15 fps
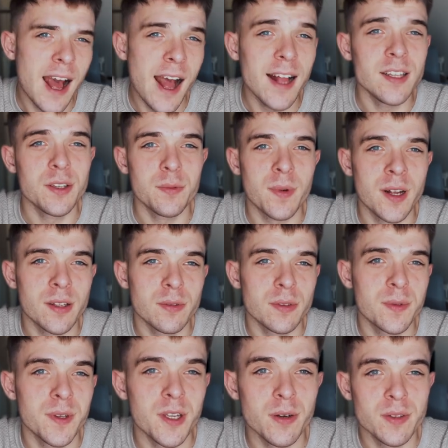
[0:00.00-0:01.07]
and you want
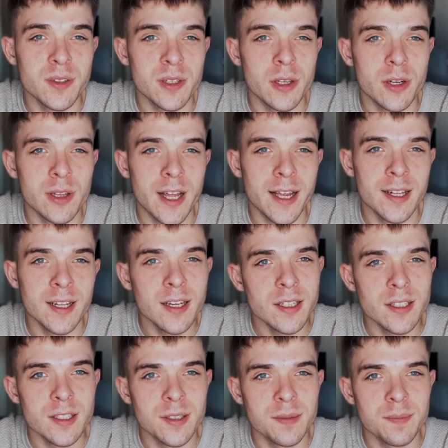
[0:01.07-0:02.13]
those videos to look like
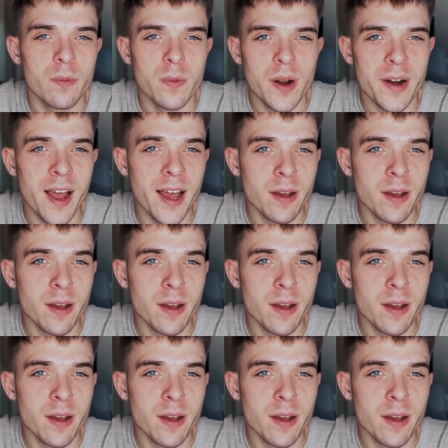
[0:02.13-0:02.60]
this. Very high